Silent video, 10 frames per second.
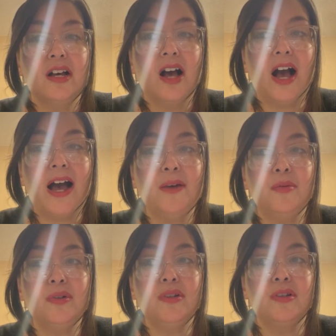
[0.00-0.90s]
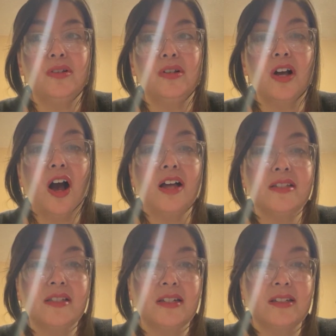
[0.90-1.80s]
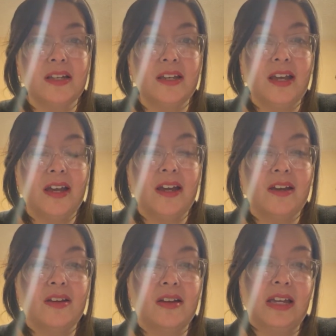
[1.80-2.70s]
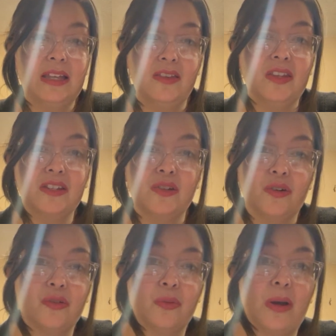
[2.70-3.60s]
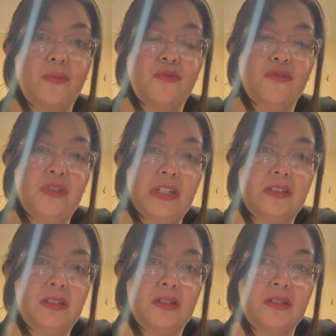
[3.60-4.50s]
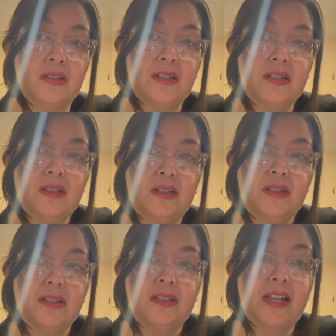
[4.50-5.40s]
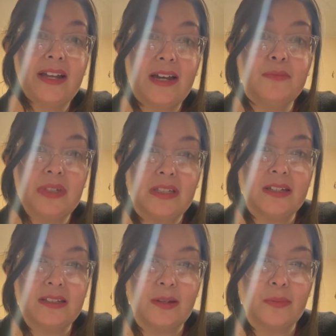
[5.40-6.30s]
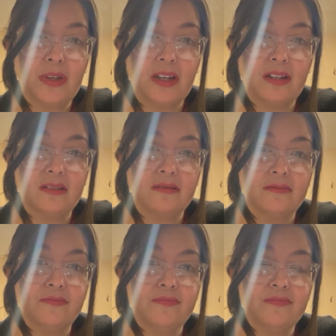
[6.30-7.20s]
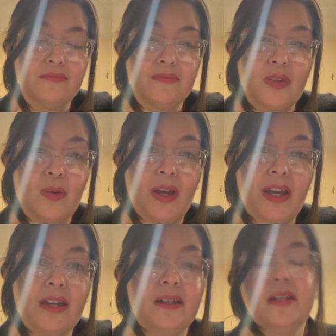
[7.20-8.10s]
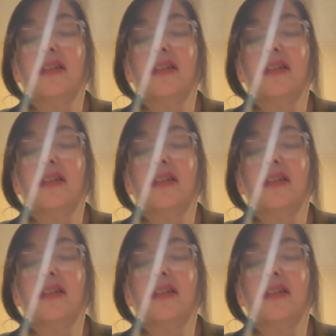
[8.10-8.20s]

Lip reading: I will constantly in this earth realm feel like I'm missing something. Okay?